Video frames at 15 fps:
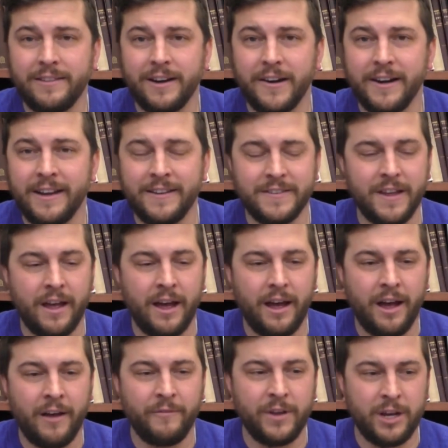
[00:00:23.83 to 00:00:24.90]
there is
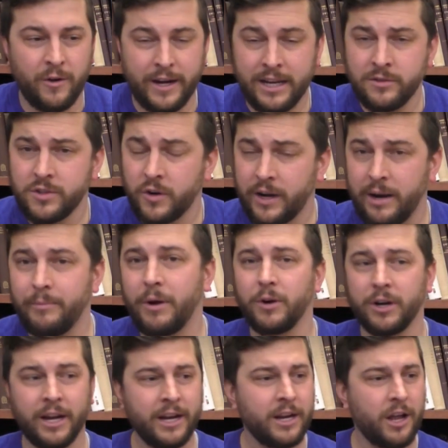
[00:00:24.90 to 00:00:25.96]
a video on Instagram, but
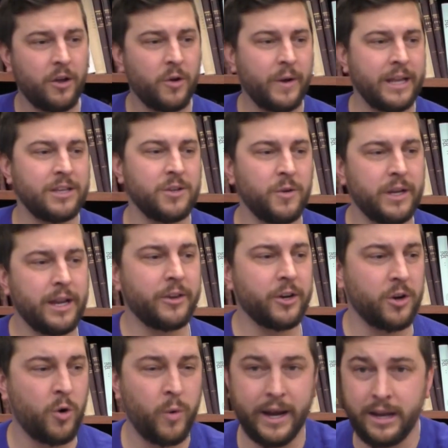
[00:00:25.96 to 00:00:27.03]
we're going to go and do another
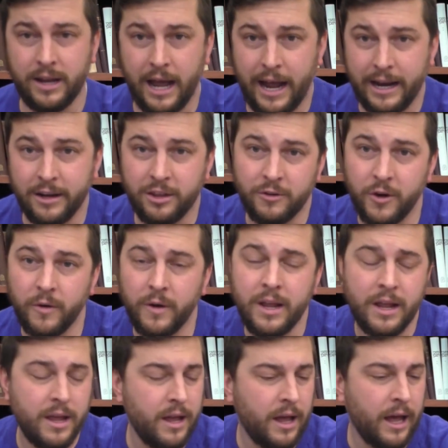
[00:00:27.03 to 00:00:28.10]
quick guide through
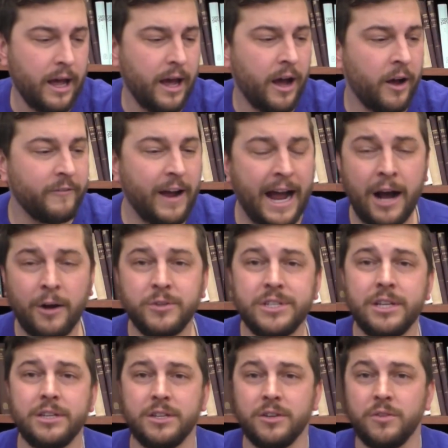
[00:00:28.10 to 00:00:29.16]
of how
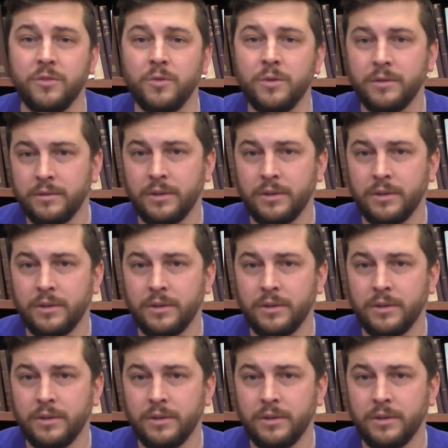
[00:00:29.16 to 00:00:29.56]
to do